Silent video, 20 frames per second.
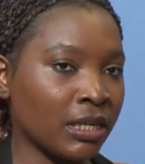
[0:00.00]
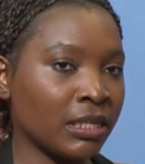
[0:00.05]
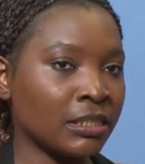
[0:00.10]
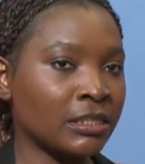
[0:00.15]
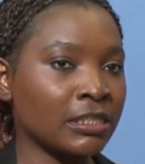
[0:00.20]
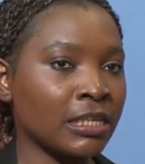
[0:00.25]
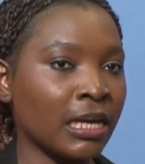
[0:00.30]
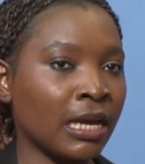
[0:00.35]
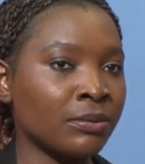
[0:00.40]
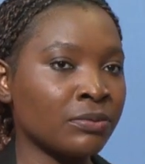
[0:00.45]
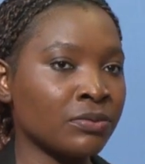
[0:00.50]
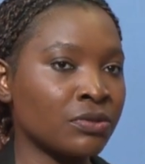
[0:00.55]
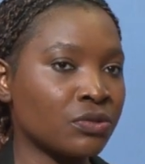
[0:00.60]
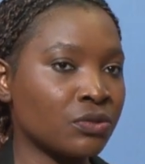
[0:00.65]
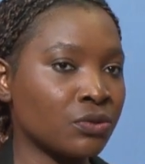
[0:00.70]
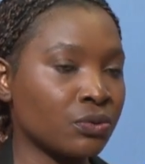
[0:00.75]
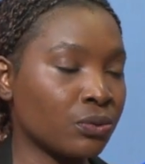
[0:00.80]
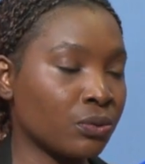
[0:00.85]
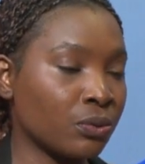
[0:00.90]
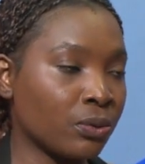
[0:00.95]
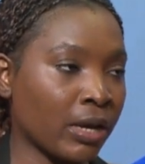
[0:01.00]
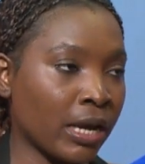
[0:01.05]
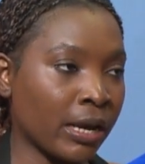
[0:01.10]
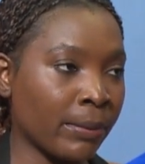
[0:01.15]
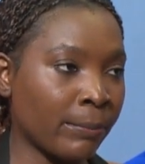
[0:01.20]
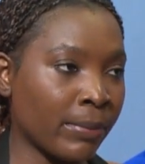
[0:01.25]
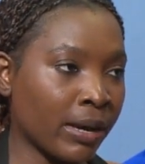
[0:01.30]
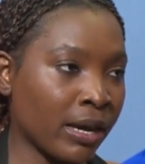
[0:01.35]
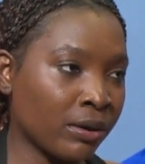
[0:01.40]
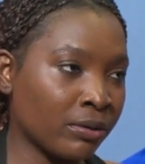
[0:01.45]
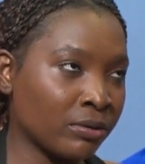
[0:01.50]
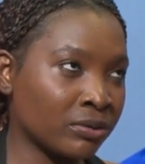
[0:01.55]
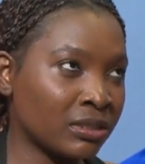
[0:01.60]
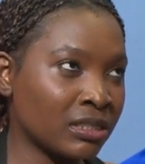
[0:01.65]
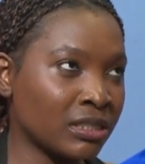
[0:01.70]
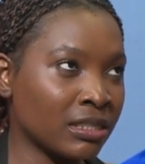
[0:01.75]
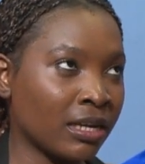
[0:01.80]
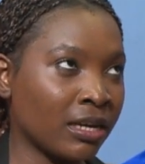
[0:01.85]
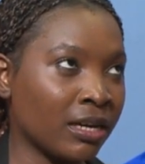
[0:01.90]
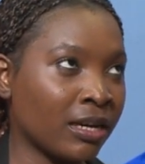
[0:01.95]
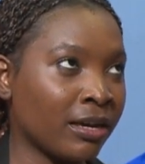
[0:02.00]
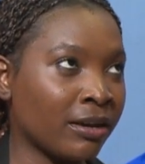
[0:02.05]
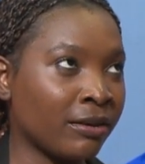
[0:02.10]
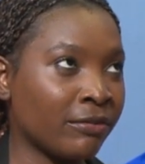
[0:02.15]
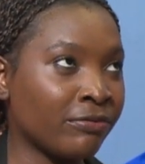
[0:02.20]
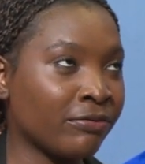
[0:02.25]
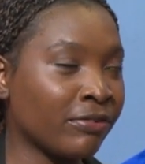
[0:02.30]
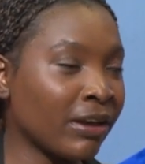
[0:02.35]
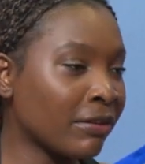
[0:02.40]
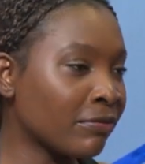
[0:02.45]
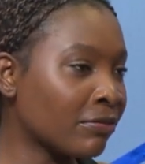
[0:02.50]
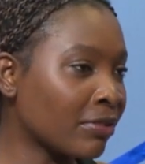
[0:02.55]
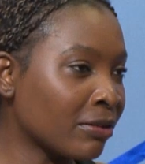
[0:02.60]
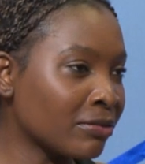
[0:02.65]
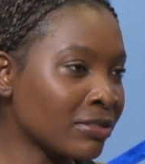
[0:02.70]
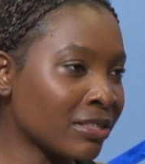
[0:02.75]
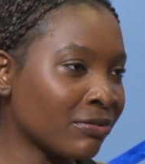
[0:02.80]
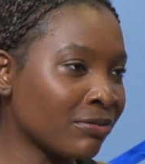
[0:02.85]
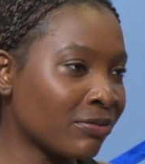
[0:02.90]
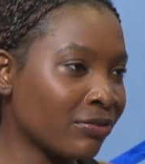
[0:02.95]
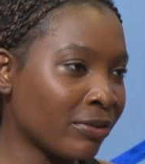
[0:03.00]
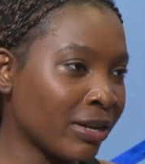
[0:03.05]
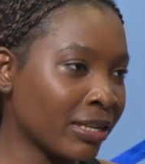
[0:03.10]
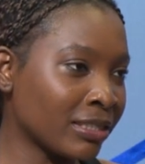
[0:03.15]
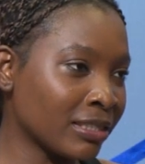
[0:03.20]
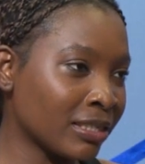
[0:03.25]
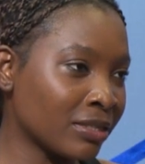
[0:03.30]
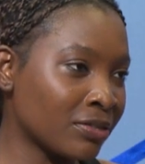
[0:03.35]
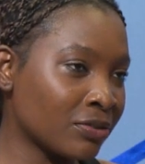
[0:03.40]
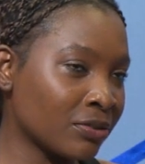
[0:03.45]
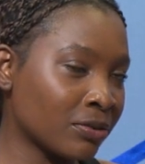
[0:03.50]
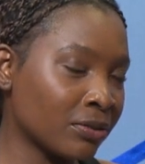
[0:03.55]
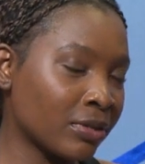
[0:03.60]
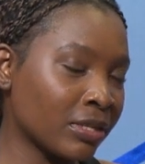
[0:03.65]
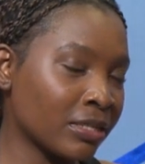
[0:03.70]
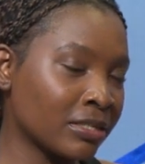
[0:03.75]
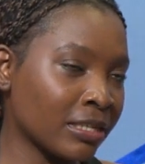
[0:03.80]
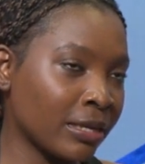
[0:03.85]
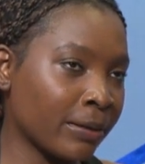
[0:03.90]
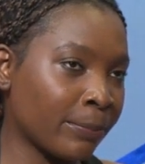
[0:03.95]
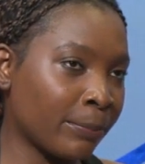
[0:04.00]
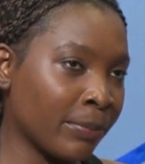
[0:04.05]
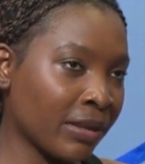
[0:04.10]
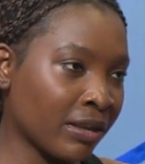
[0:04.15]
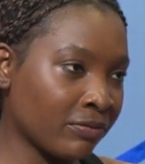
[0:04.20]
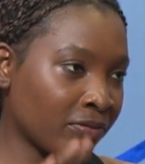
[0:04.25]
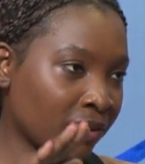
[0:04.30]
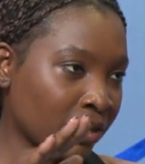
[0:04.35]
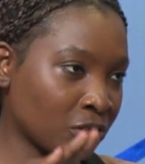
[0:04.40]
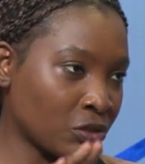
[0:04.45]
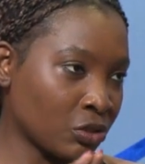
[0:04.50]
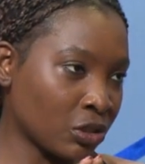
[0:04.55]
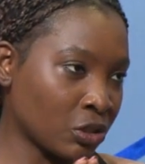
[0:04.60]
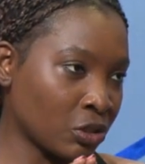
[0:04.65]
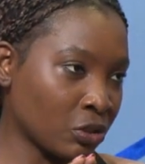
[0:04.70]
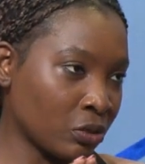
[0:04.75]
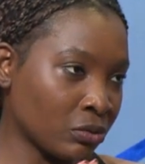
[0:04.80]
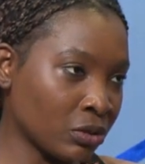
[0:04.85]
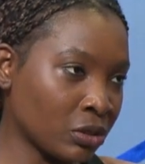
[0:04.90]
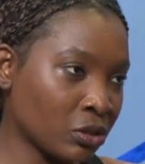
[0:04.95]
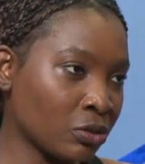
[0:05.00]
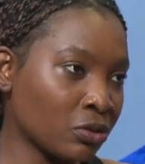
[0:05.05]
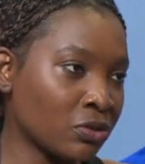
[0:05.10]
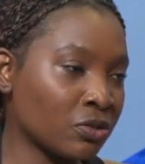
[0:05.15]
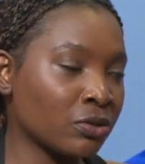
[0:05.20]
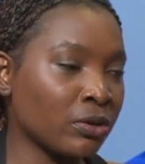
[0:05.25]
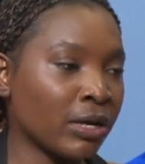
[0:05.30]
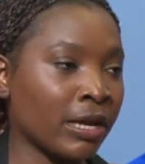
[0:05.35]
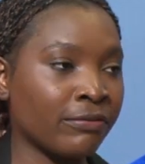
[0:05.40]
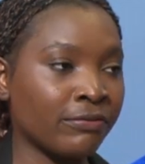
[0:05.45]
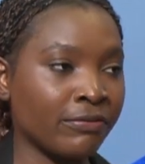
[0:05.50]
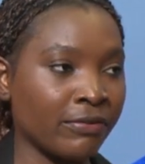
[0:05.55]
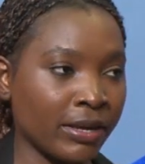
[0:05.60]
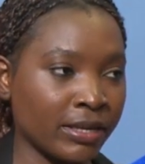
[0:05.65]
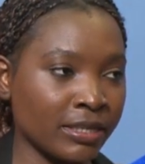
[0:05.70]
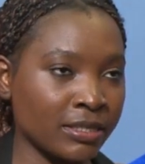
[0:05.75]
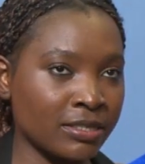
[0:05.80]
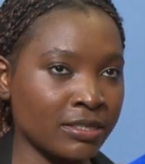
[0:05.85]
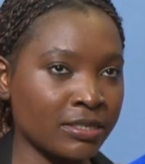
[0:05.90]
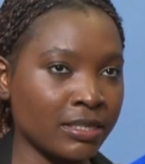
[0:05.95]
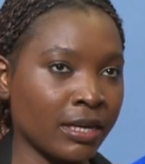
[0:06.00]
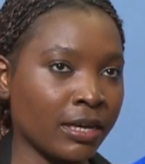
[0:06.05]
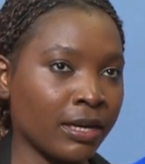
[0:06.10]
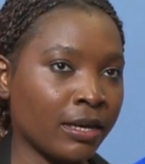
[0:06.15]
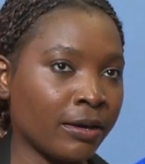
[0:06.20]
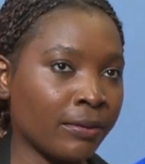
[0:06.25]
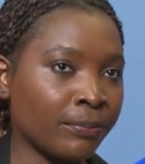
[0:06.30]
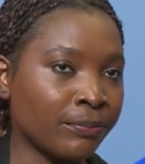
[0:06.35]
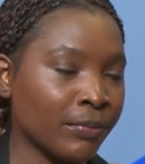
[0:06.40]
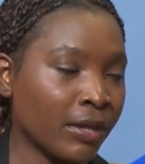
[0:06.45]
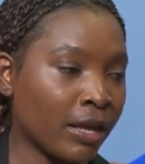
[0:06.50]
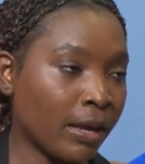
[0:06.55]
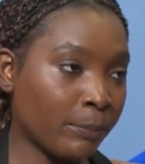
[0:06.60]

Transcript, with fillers: it comes to about uh, 5,400, so there's a big fluctuation which also affects affects um,